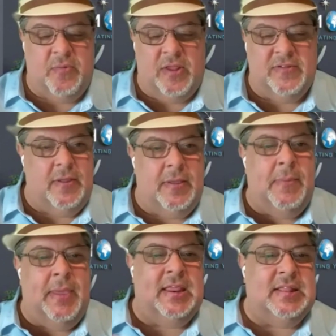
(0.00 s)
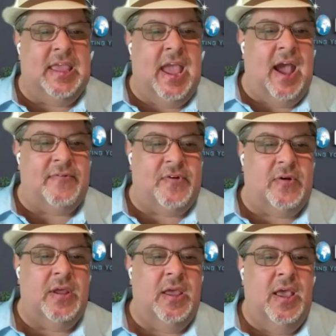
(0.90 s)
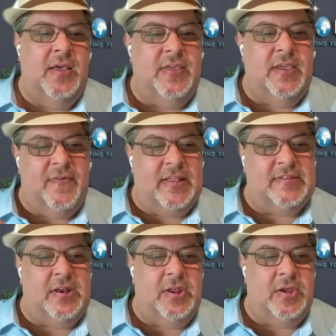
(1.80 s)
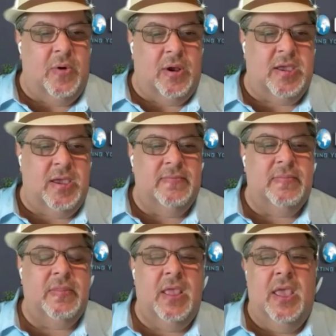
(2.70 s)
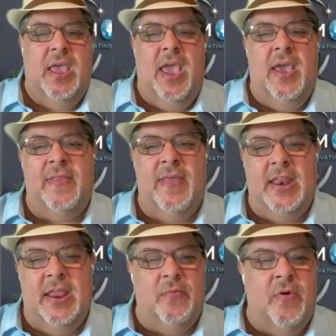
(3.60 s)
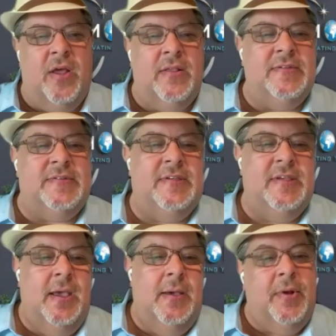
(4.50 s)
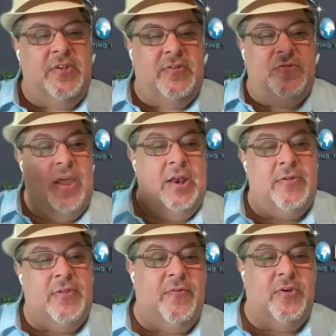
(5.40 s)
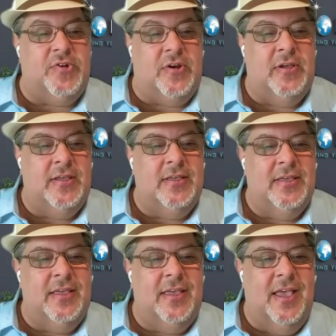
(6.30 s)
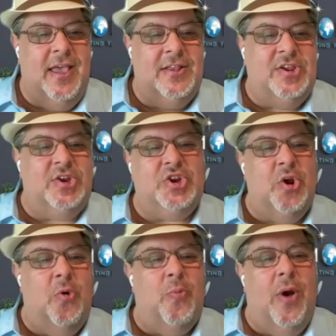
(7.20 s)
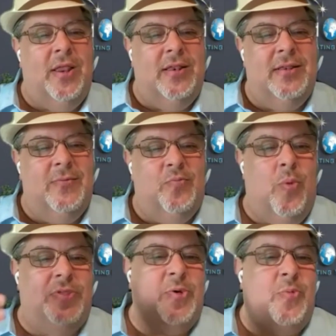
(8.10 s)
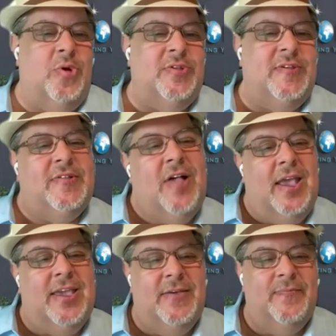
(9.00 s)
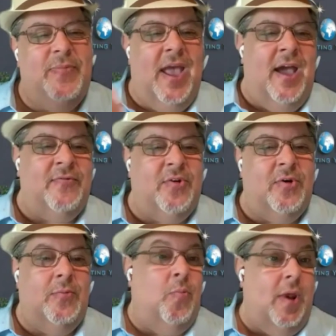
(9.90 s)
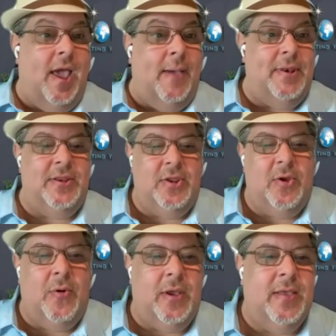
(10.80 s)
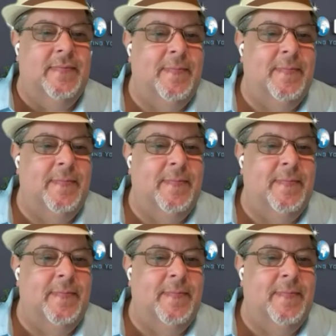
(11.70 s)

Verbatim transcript: It runs immediately after the events in New York. And then it runs much later in the future yeah. to show what what the world is like after what happened in New York.